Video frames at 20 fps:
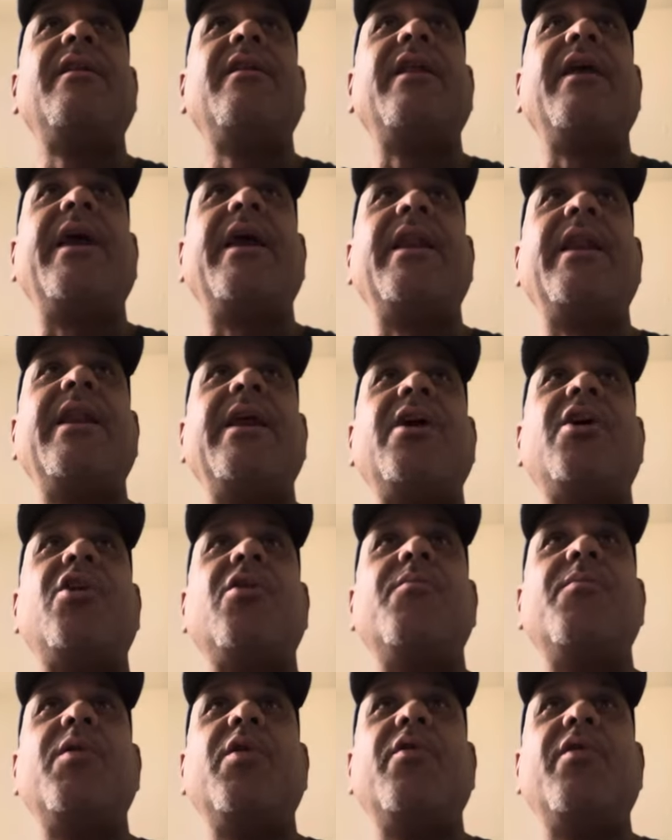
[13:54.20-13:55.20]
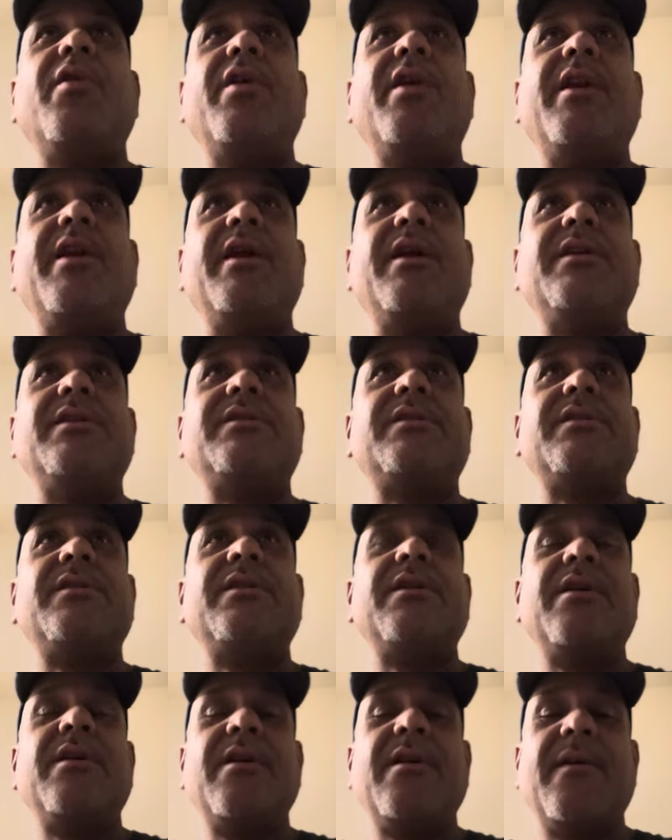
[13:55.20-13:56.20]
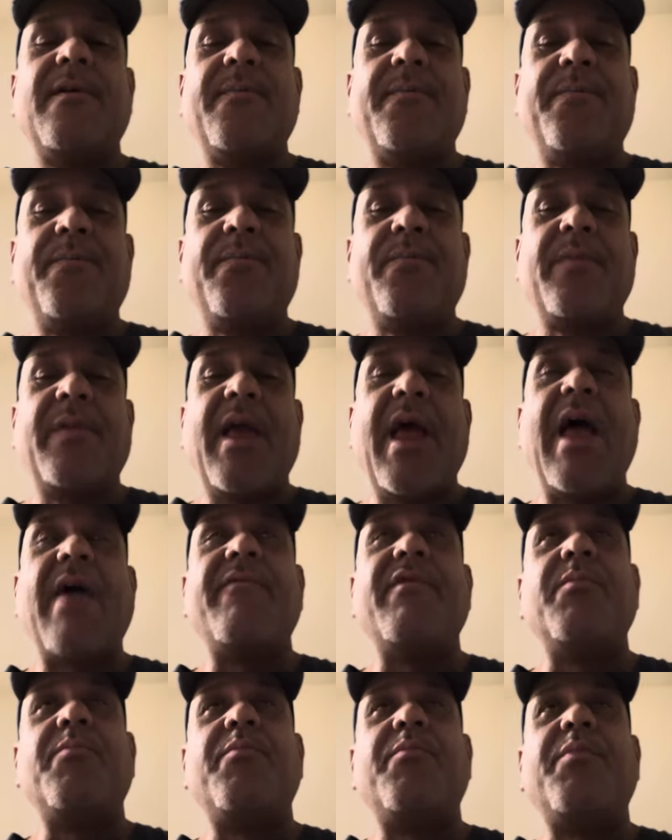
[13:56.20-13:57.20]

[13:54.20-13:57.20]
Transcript: any communities having